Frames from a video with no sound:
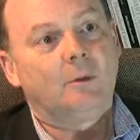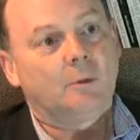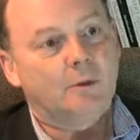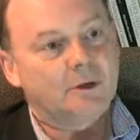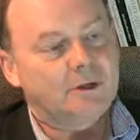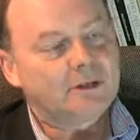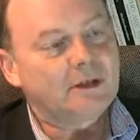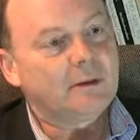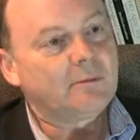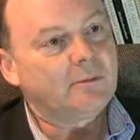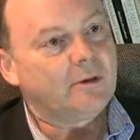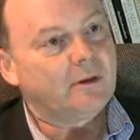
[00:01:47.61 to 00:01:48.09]

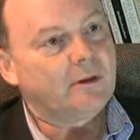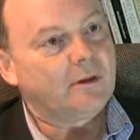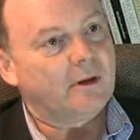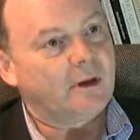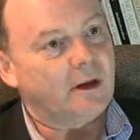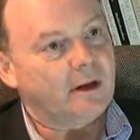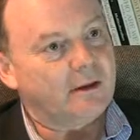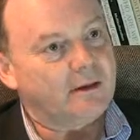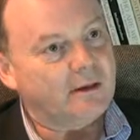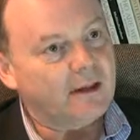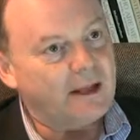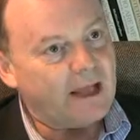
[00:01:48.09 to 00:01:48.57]
was something
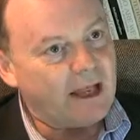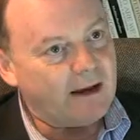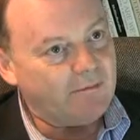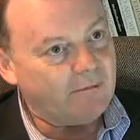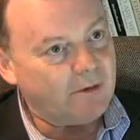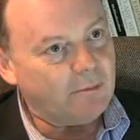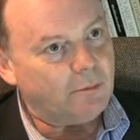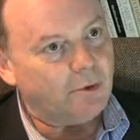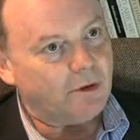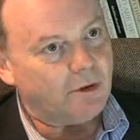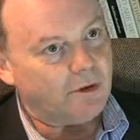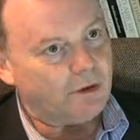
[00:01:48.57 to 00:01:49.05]
that I think
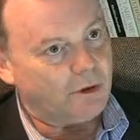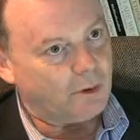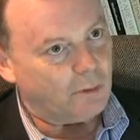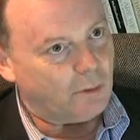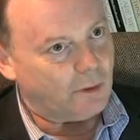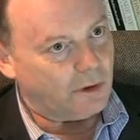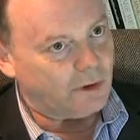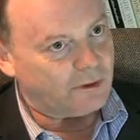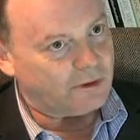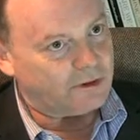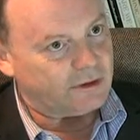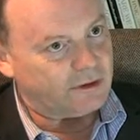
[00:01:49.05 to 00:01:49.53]
everybody in the
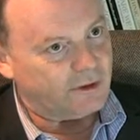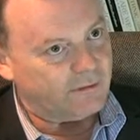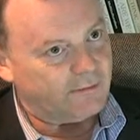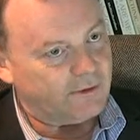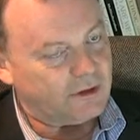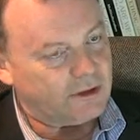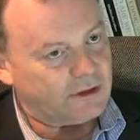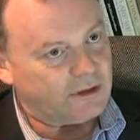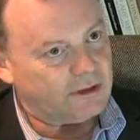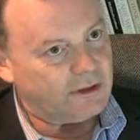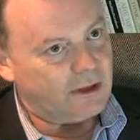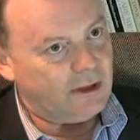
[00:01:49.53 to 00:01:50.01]
World
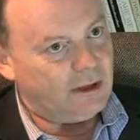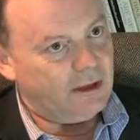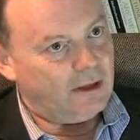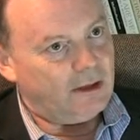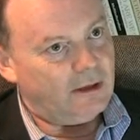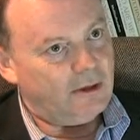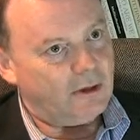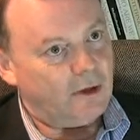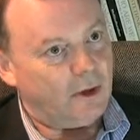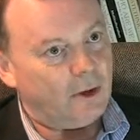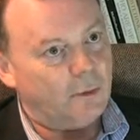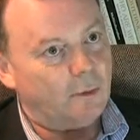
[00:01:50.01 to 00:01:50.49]
Service,
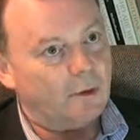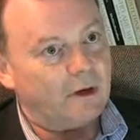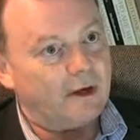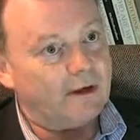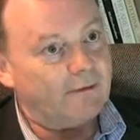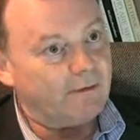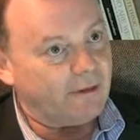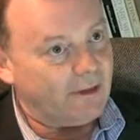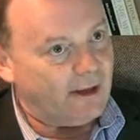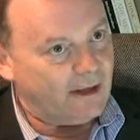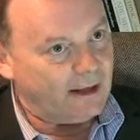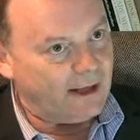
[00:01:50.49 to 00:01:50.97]
you know,
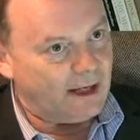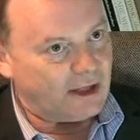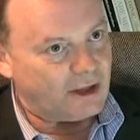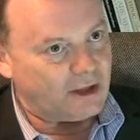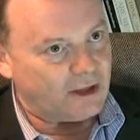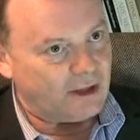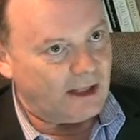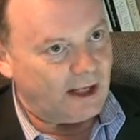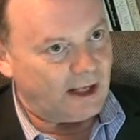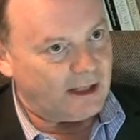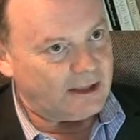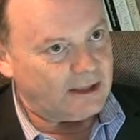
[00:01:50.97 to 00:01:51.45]
whatever their
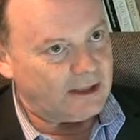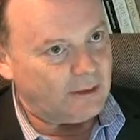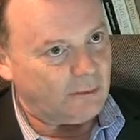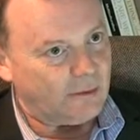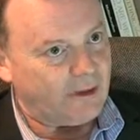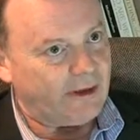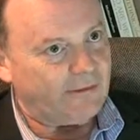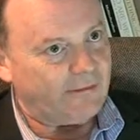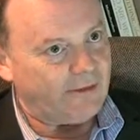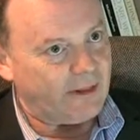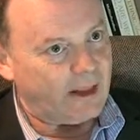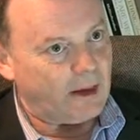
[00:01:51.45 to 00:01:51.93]
nationality and
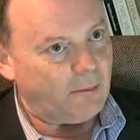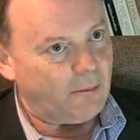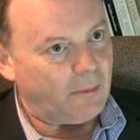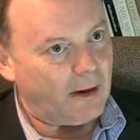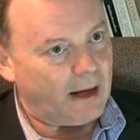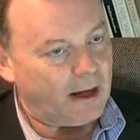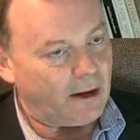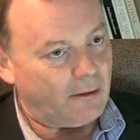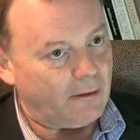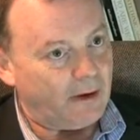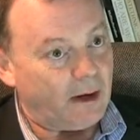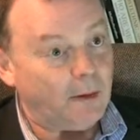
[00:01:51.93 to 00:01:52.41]
whatever their
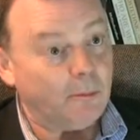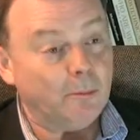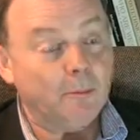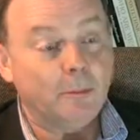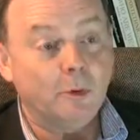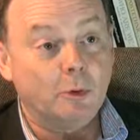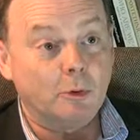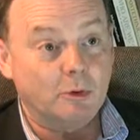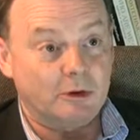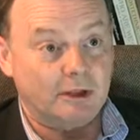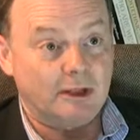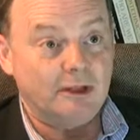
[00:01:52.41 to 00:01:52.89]
background,
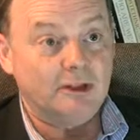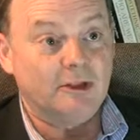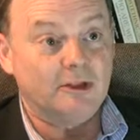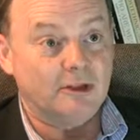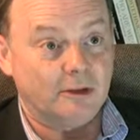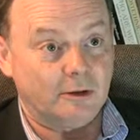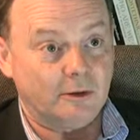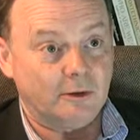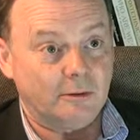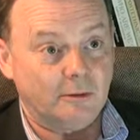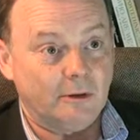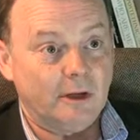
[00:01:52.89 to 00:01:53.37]
bought
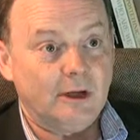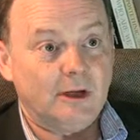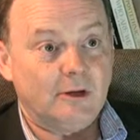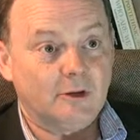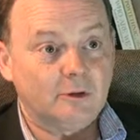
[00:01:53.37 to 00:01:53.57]
into.